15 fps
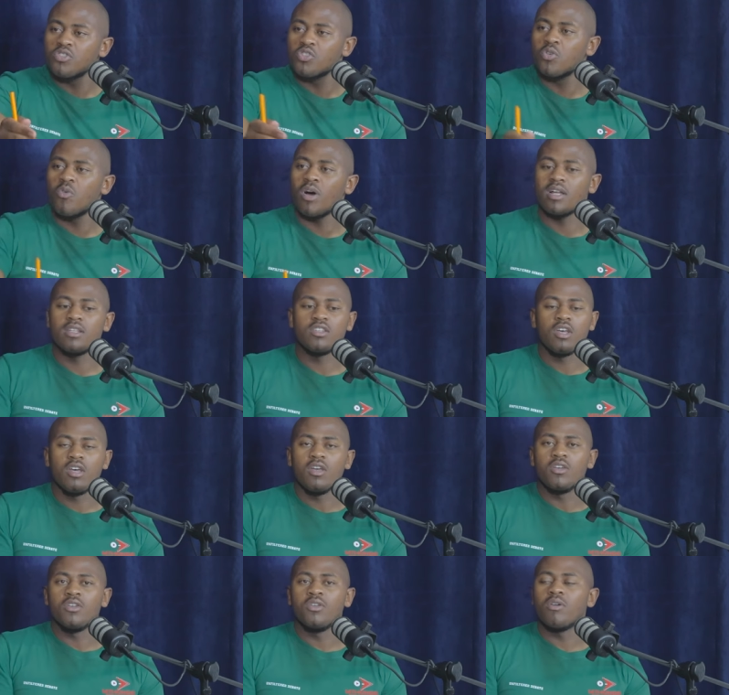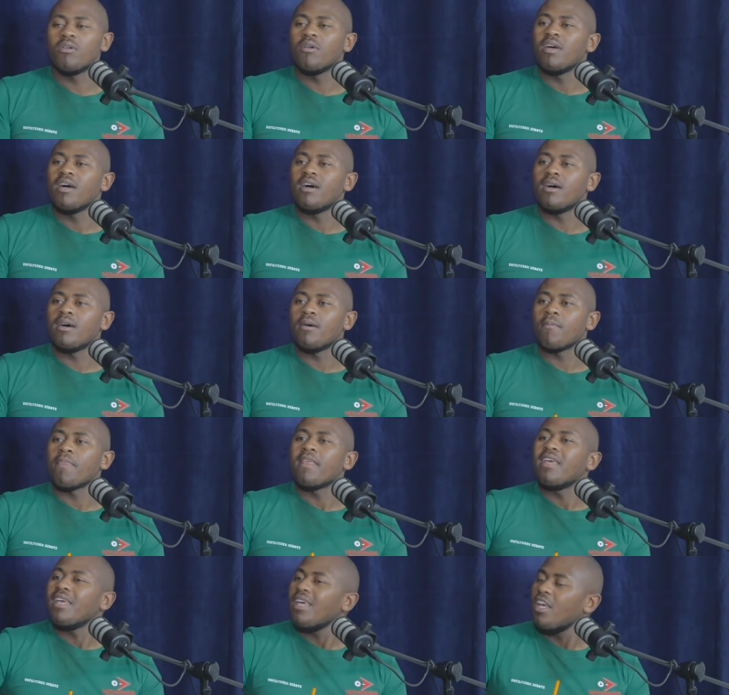towards, you know,
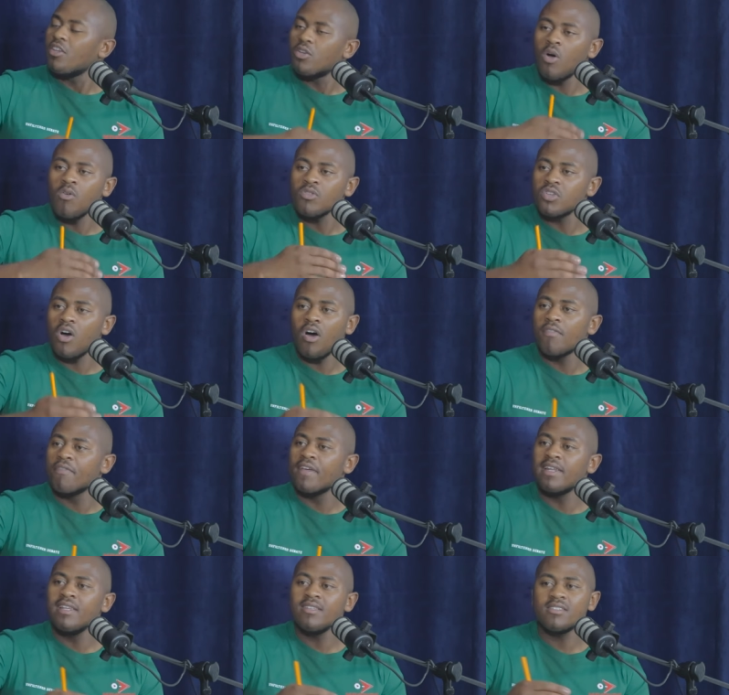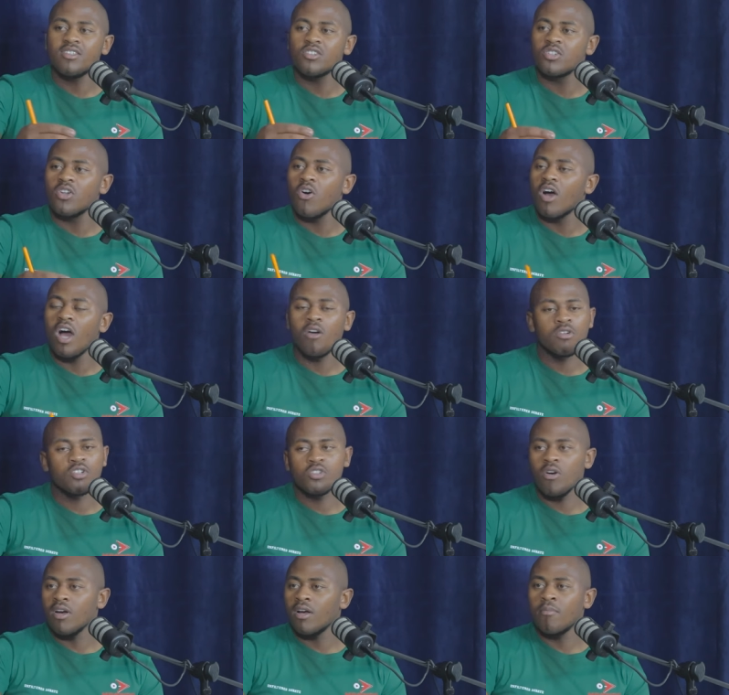it goes on. The list is long. I could
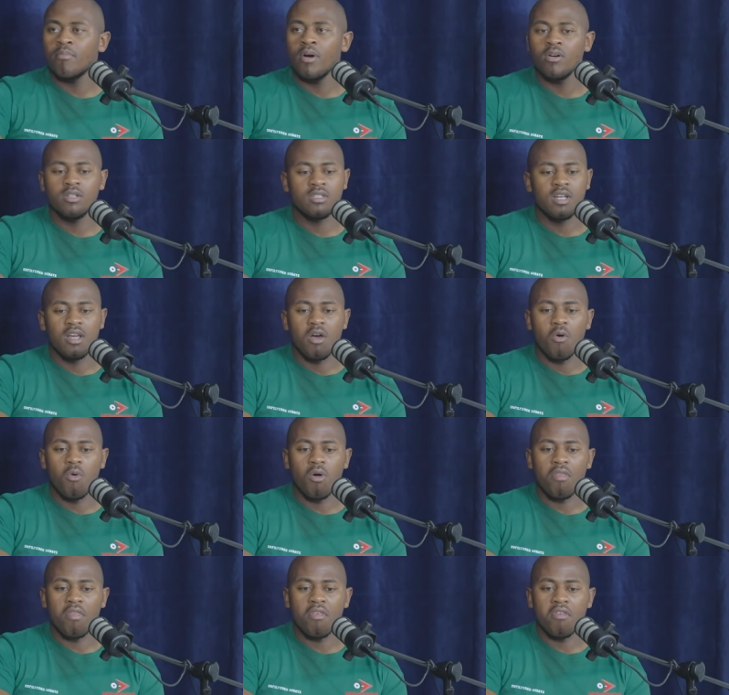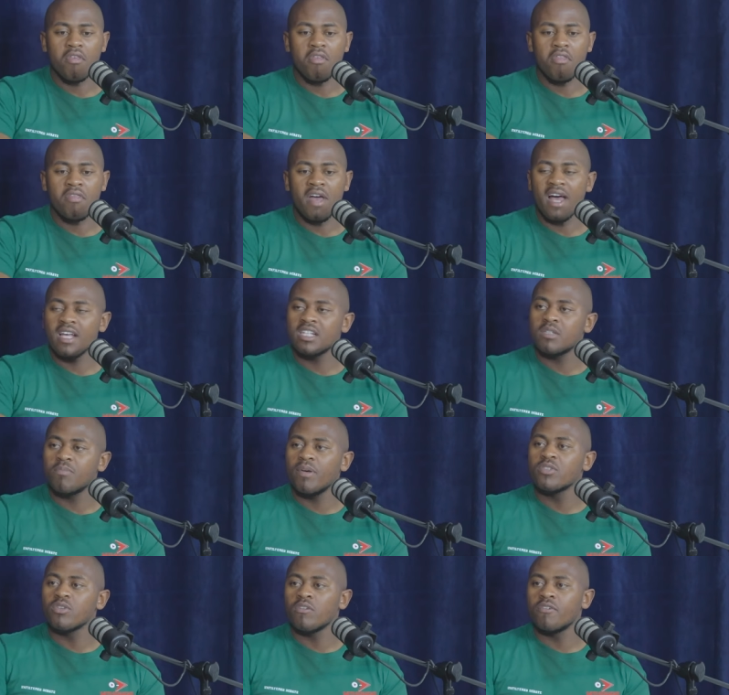talk about the
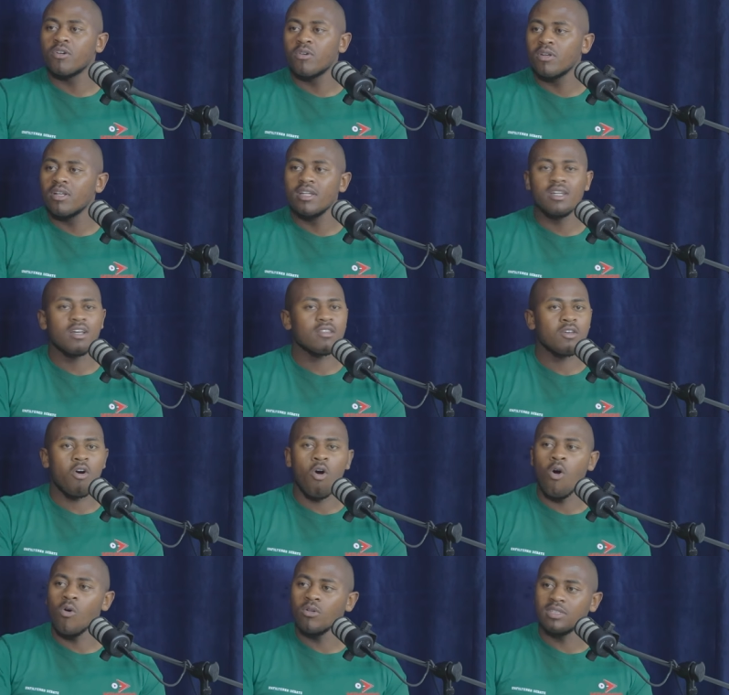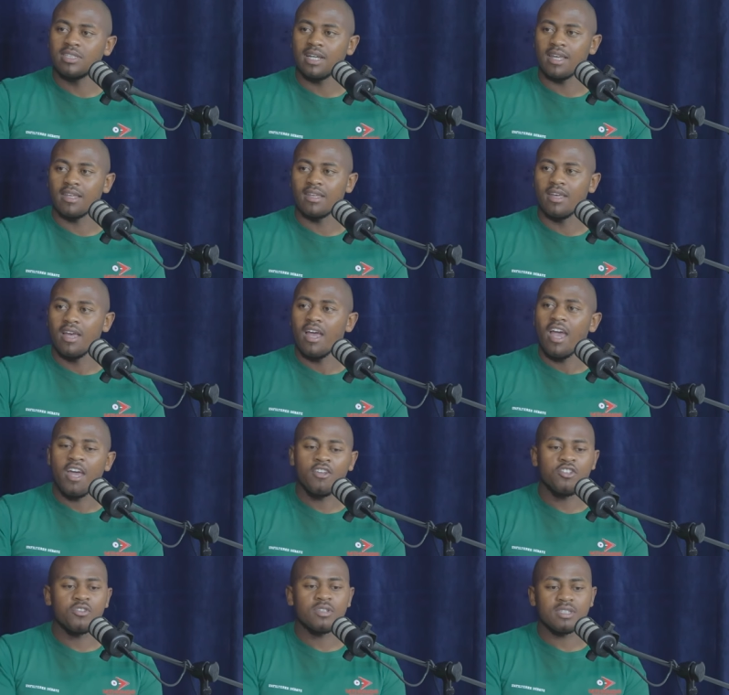aspects of a good leader the whole day,
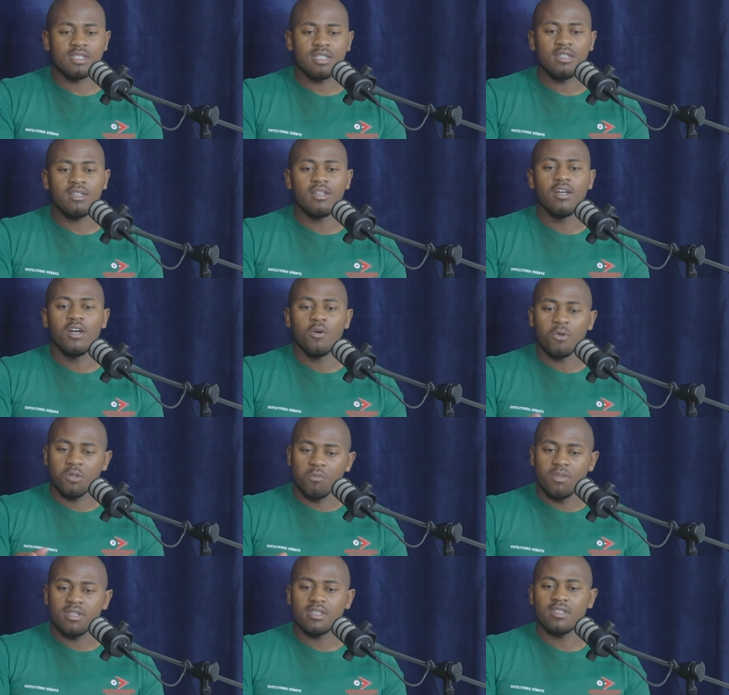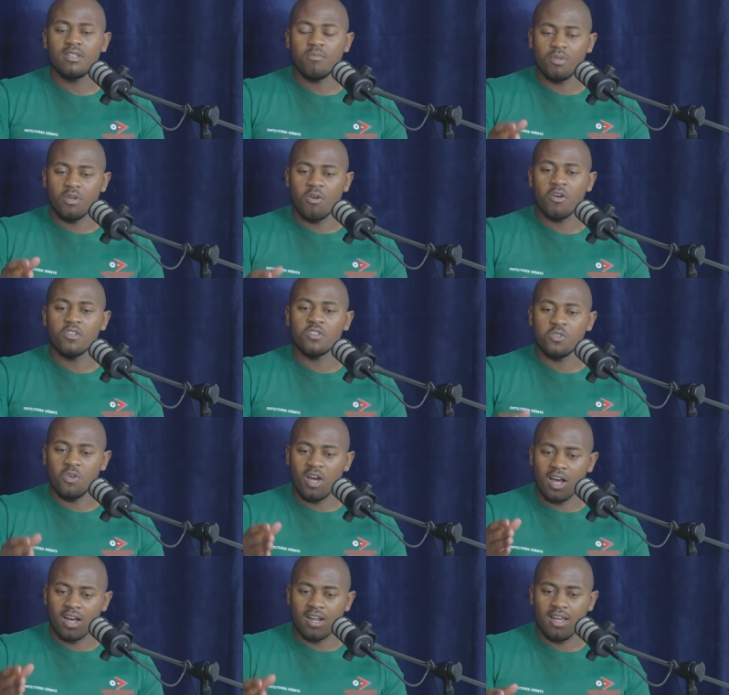and you still would miss it because you
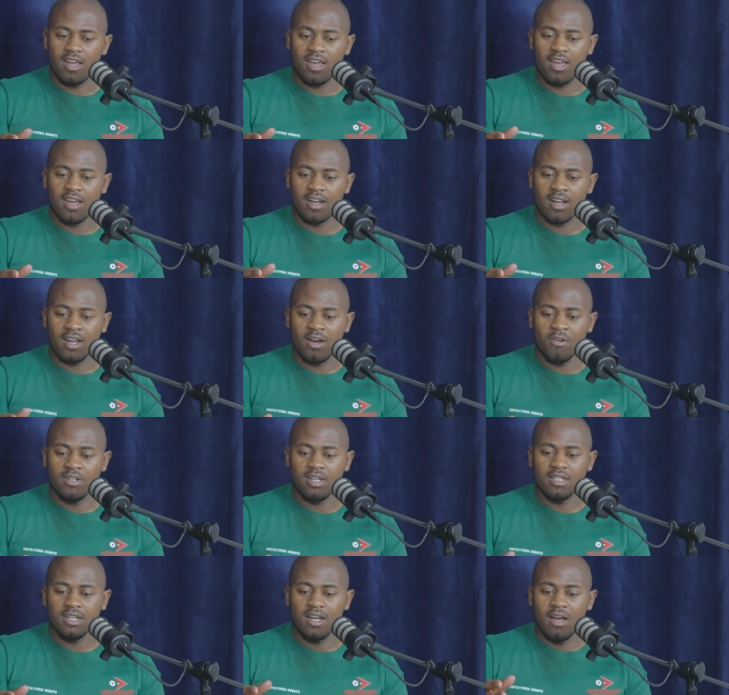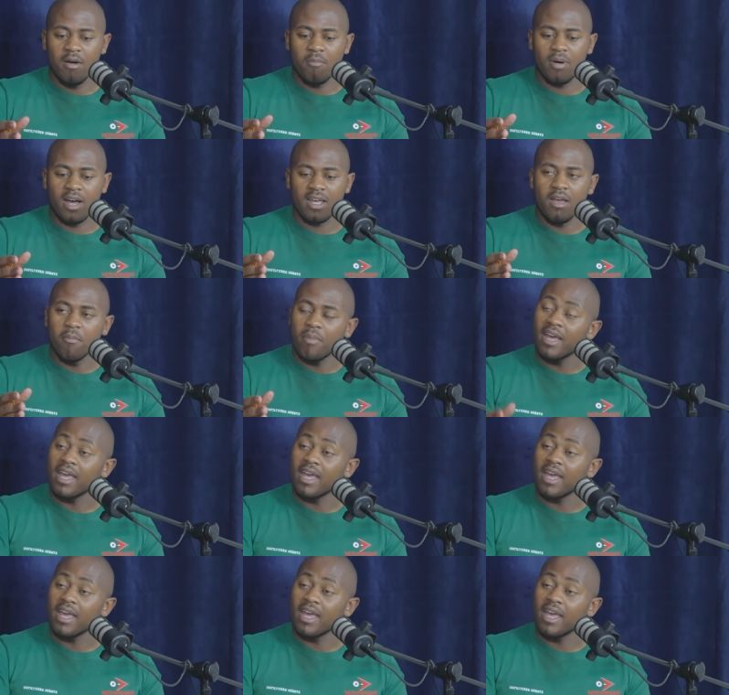are clouded by by